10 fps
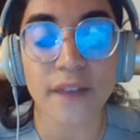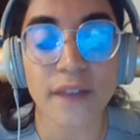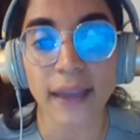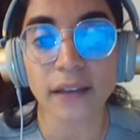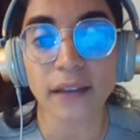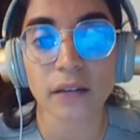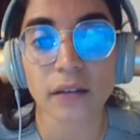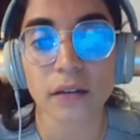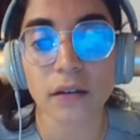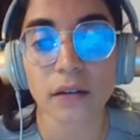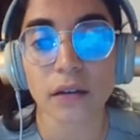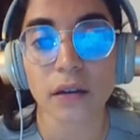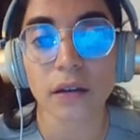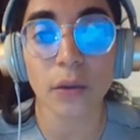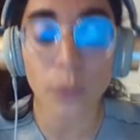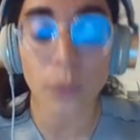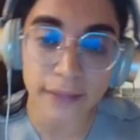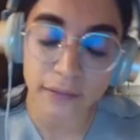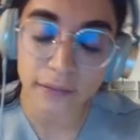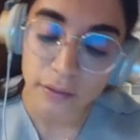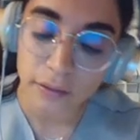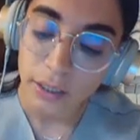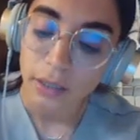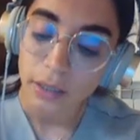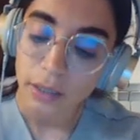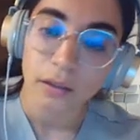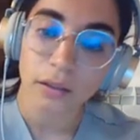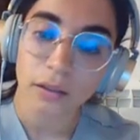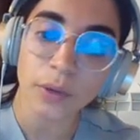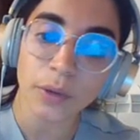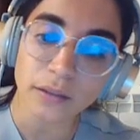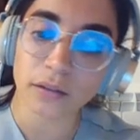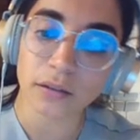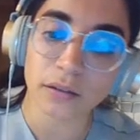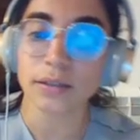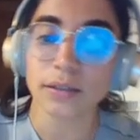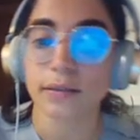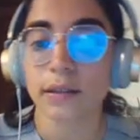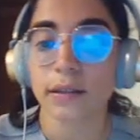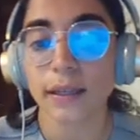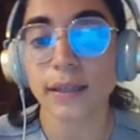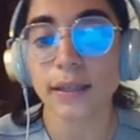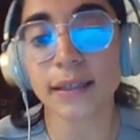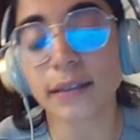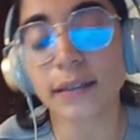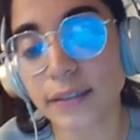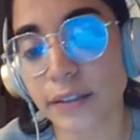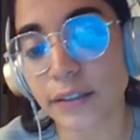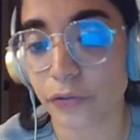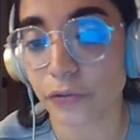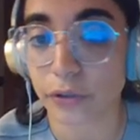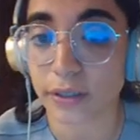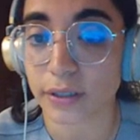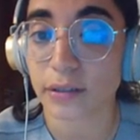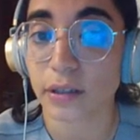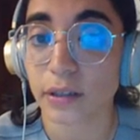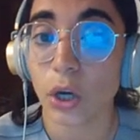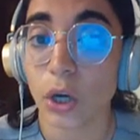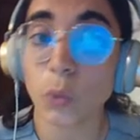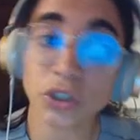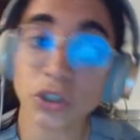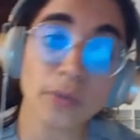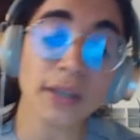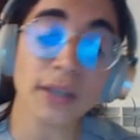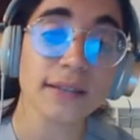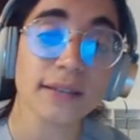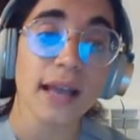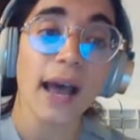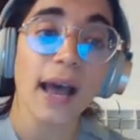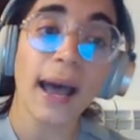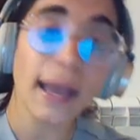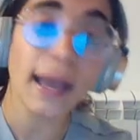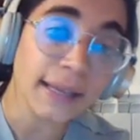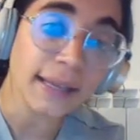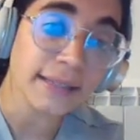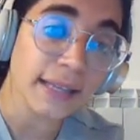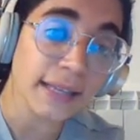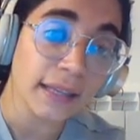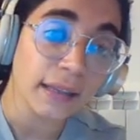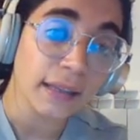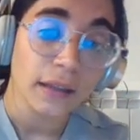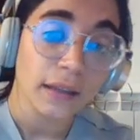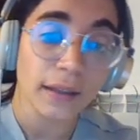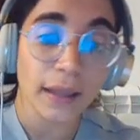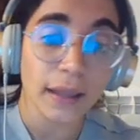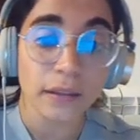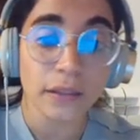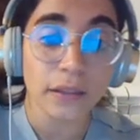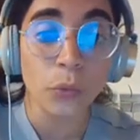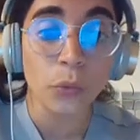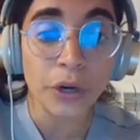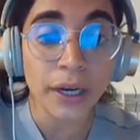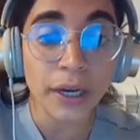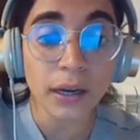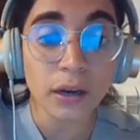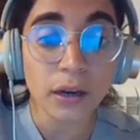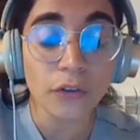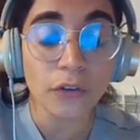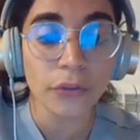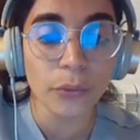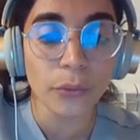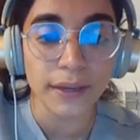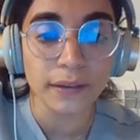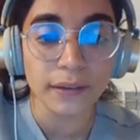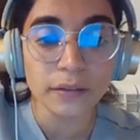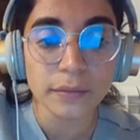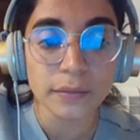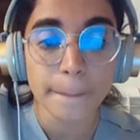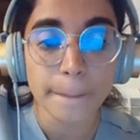in fact, the weight. The weight, guys, is a constant force, which means I can say that the work of the weight